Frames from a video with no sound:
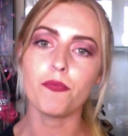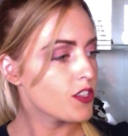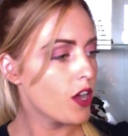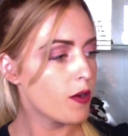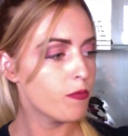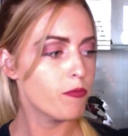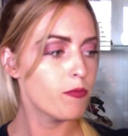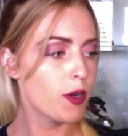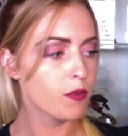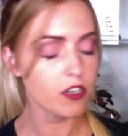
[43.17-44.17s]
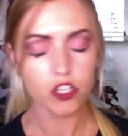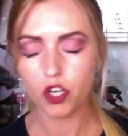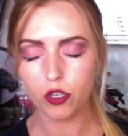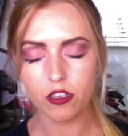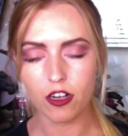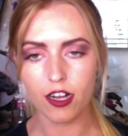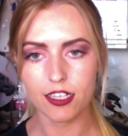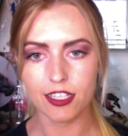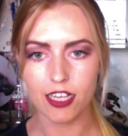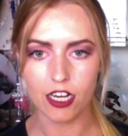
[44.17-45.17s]
So I'm going to show you
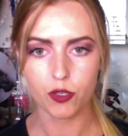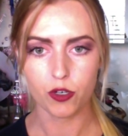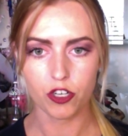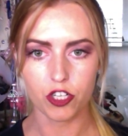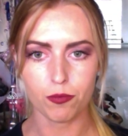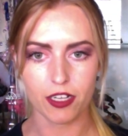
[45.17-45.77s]
guys the actual costume.